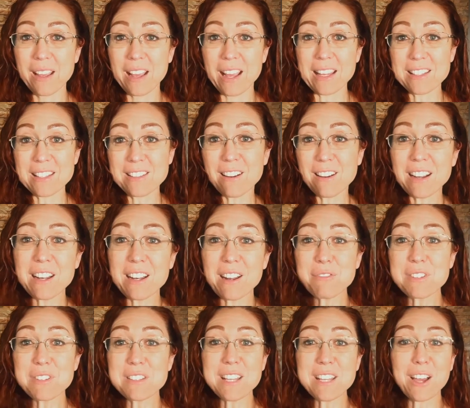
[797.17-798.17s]
It's not enough
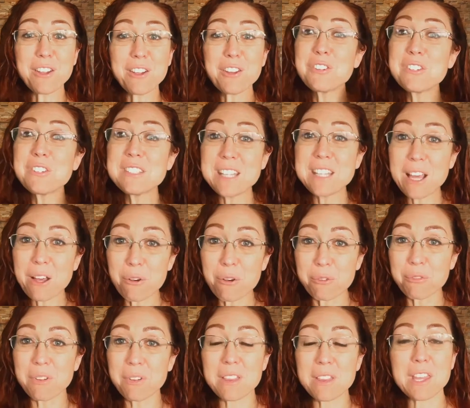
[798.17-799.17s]
to tell
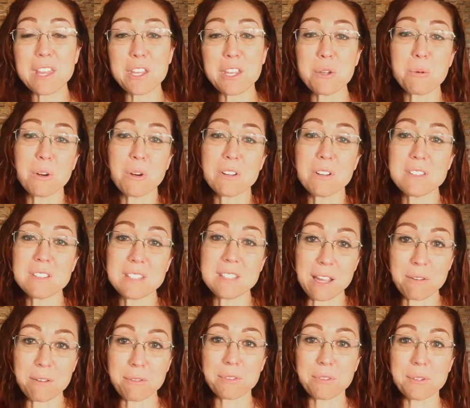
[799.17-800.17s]
yourself that you are
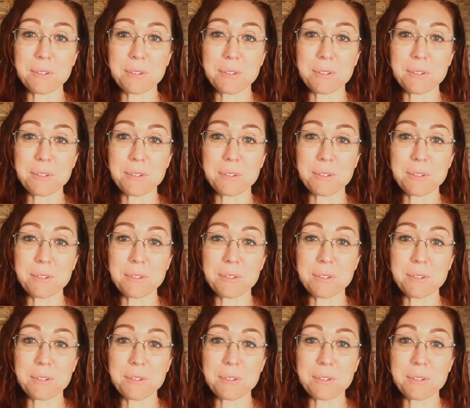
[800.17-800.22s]
safe.